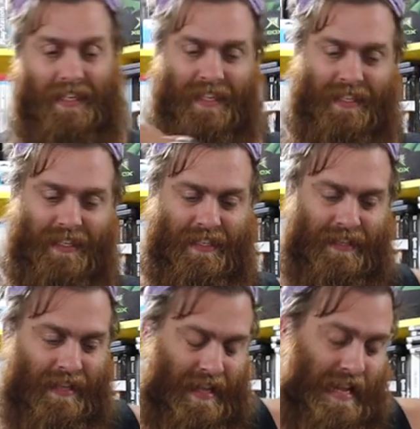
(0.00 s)

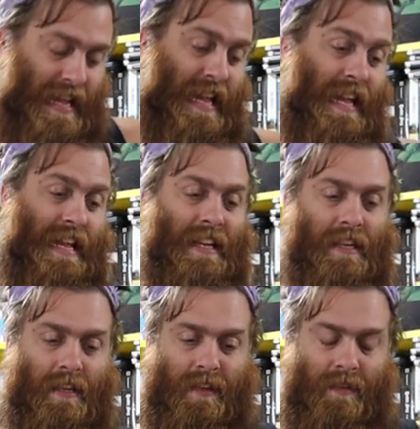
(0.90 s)

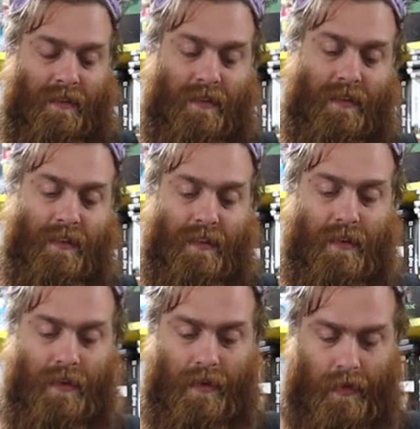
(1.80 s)

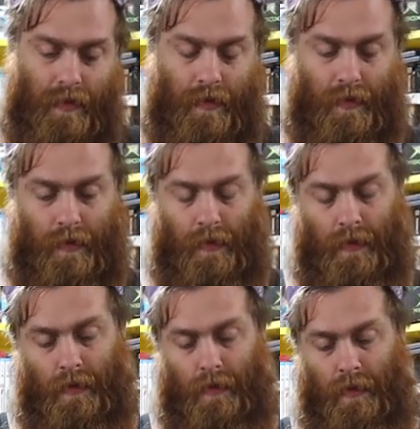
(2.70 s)

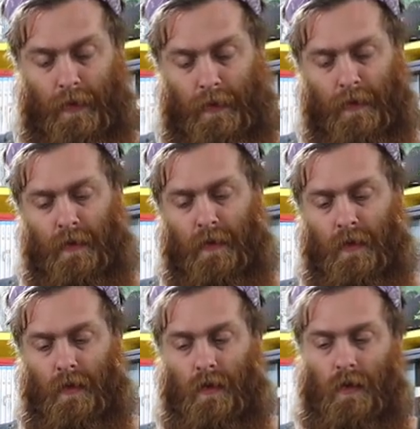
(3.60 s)

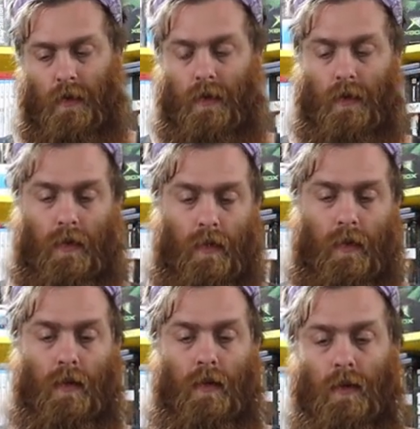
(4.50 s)

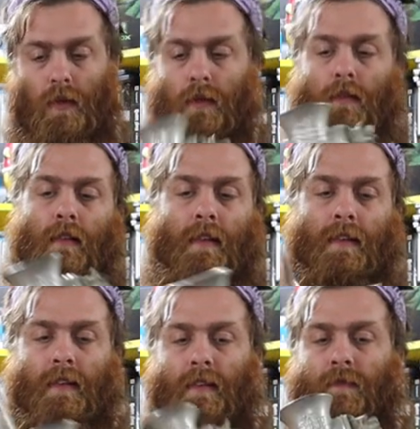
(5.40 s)

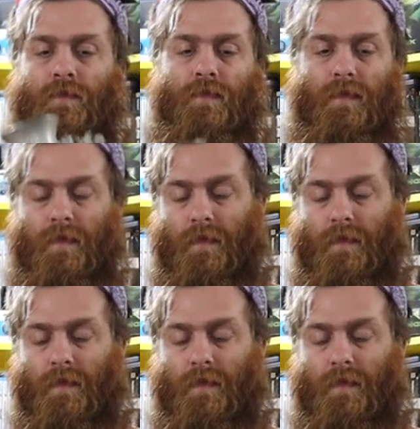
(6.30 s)
[no speech]